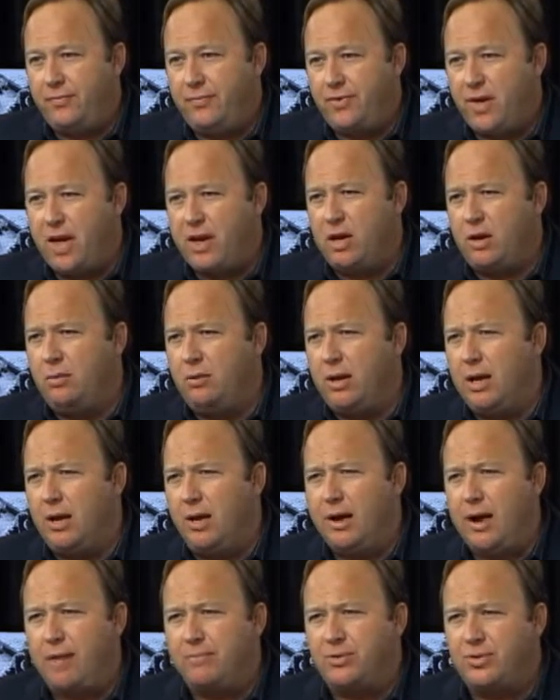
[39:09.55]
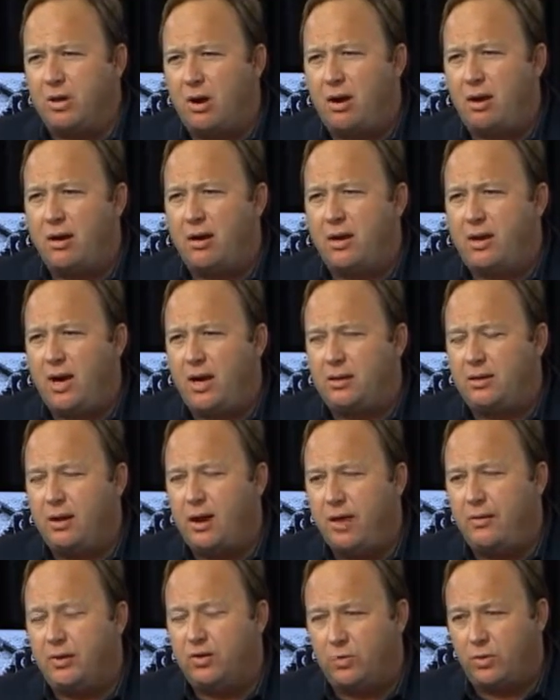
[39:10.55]
Thank you, Lily. I'm sorry to Keith and
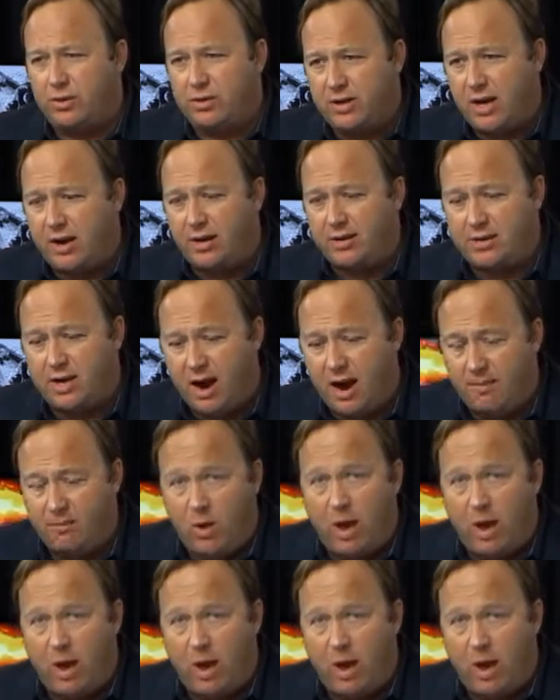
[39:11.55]
others. We're just out of time.